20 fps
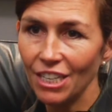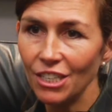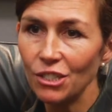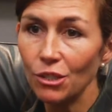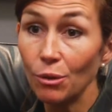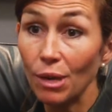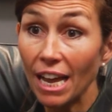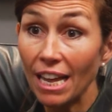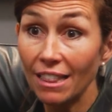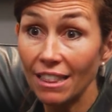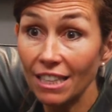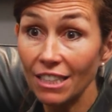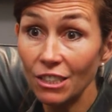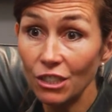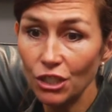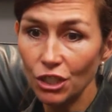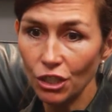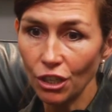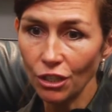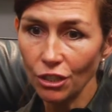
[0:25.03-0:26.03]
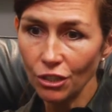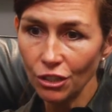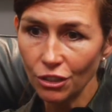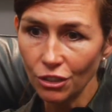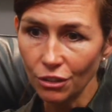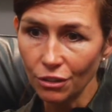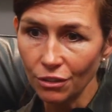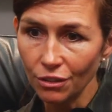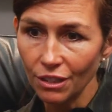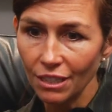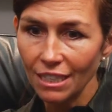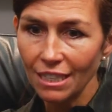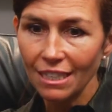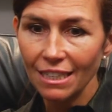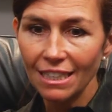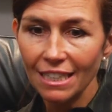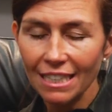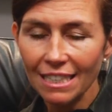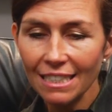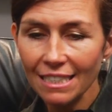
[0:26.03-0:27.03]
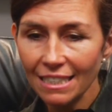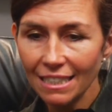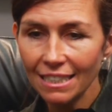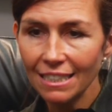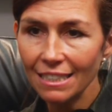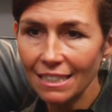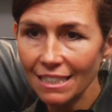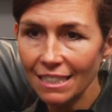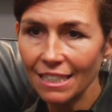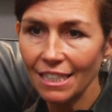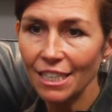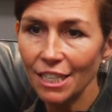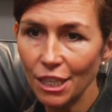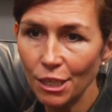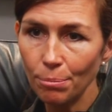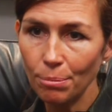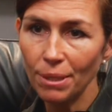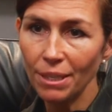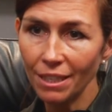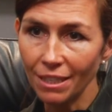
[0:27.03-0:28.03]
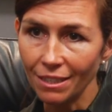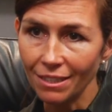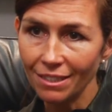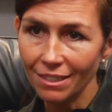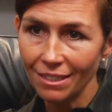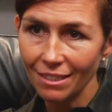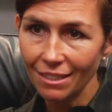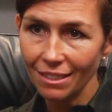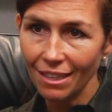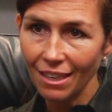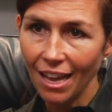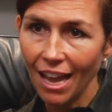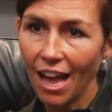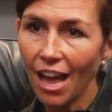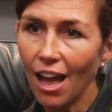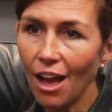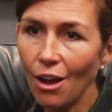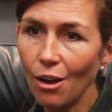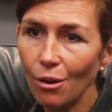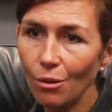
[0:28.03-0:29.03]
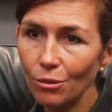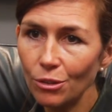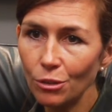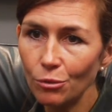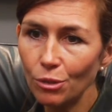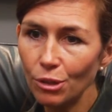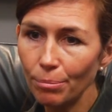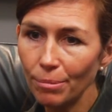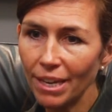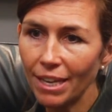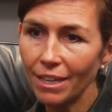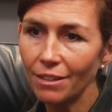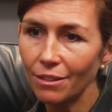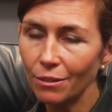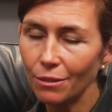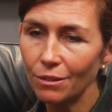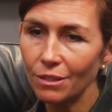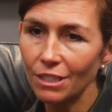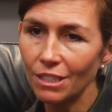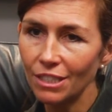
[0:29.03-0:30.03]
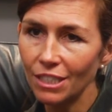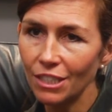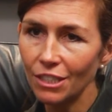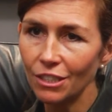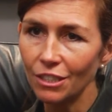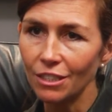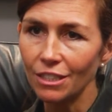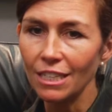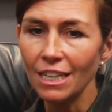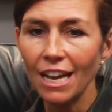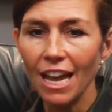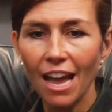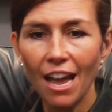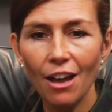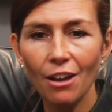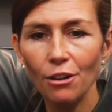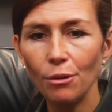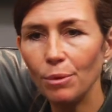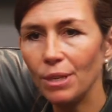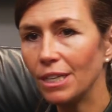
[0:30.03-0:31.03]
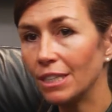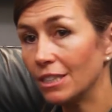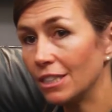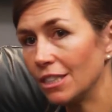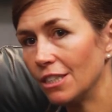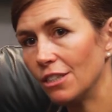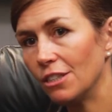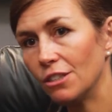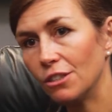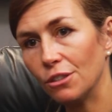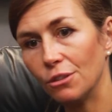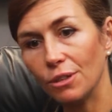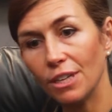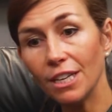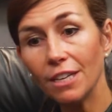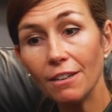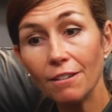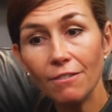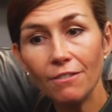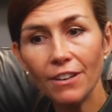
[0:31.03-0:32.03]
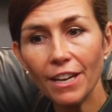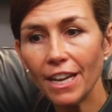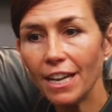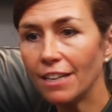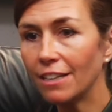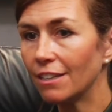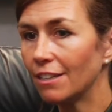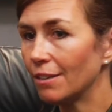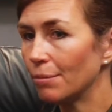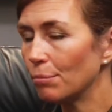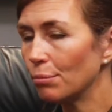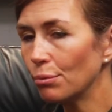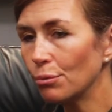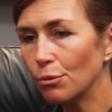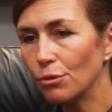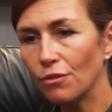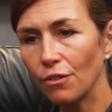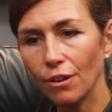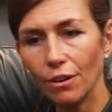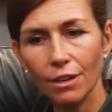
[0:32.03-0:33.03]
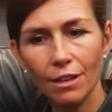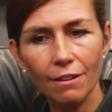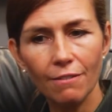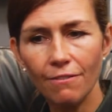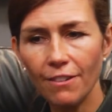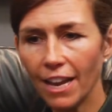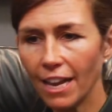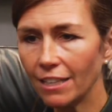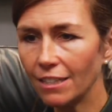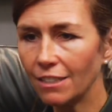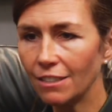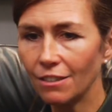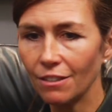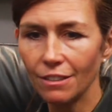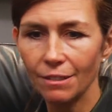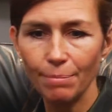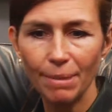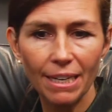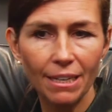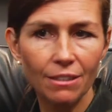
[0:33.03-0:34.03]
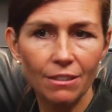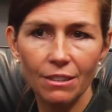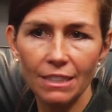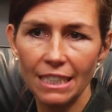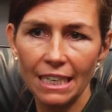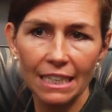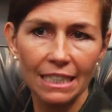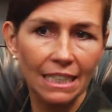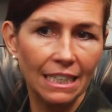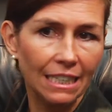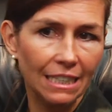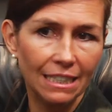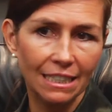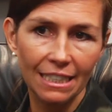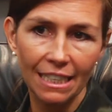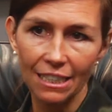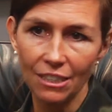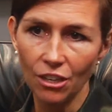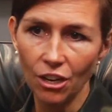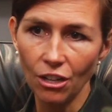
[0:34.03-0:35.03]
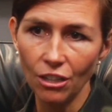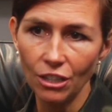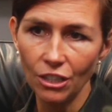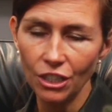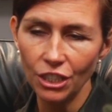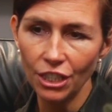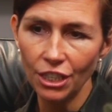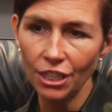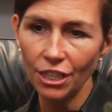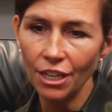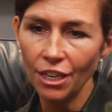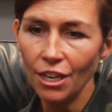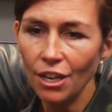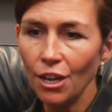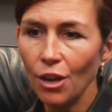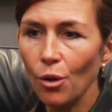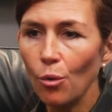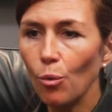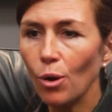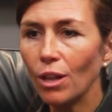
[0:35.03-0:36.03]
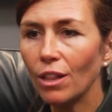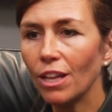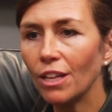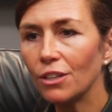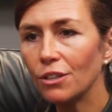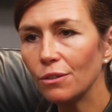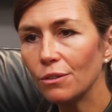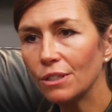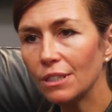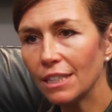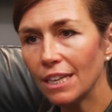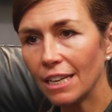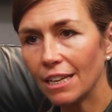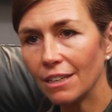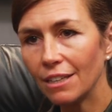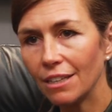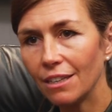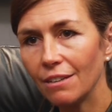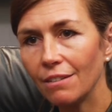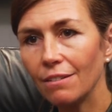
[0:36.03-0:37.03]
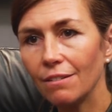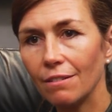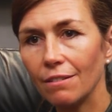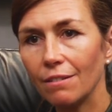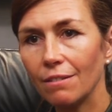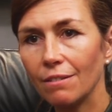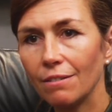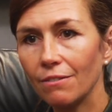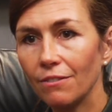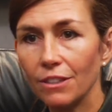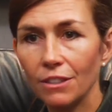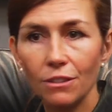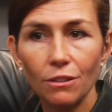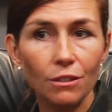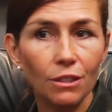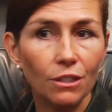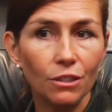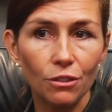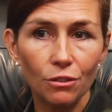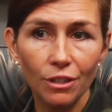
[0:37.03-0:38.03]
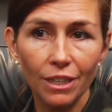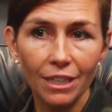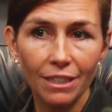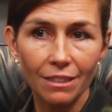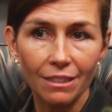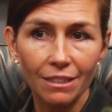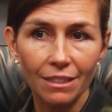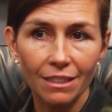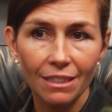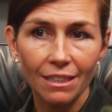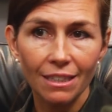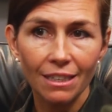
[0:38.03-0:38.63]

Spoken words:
So at this juncture, this is the key piece. How do we make those decisions? How do we continue to innovate and improve and advance in our medical techniques and technology while understanding fiscal constraints?